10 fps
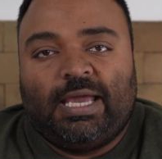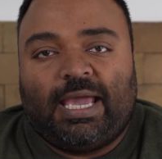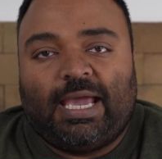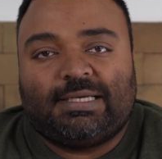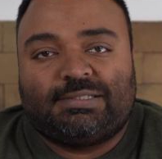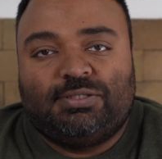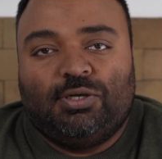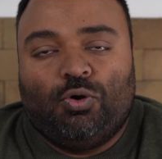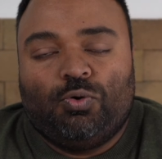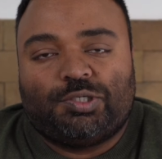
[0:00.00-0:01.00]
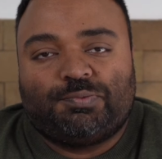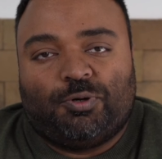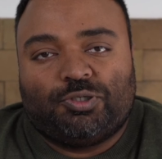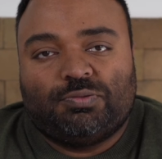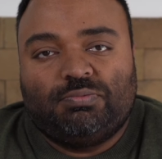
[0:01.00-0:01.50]
as low as
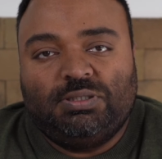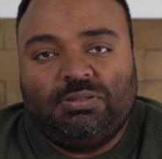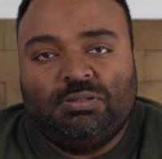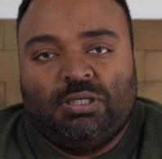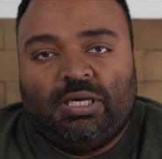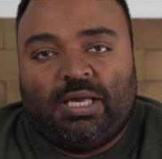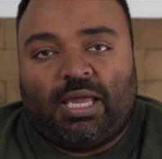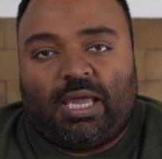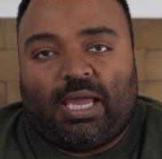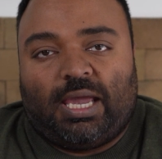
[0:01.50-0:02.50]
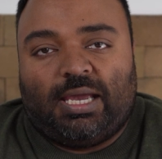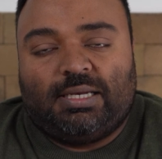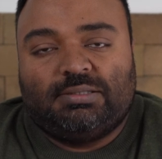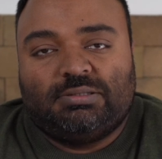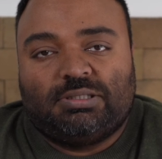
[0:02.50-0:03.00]
possible,
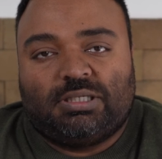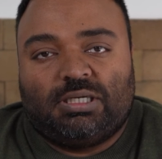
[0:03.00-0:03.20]
and